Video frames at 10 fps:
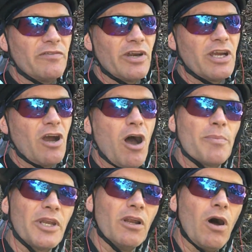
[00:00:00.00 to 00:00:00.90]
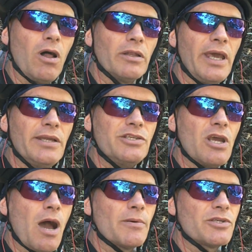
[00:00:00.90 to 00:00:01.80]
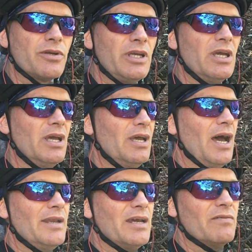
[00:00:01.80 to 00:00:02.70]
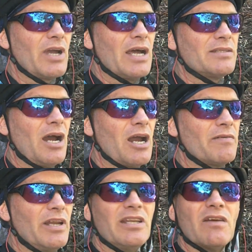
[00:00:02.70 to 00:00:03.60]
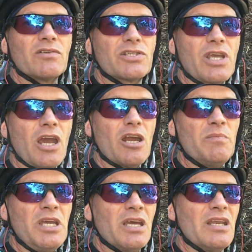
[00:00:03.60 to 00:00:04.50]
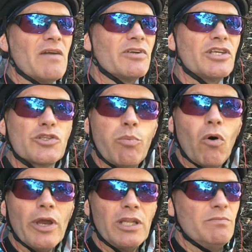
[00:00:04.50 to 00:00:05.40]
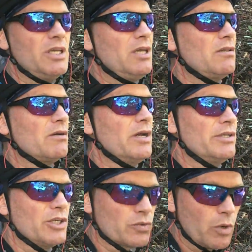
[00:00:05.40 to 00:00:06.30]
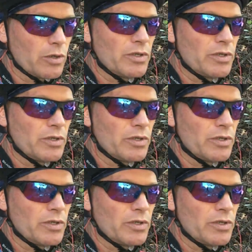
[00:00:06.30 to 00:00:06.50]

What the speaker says: very competent all-day geometry. I never got tired of it. It never scared me and never disappointed me either. It just went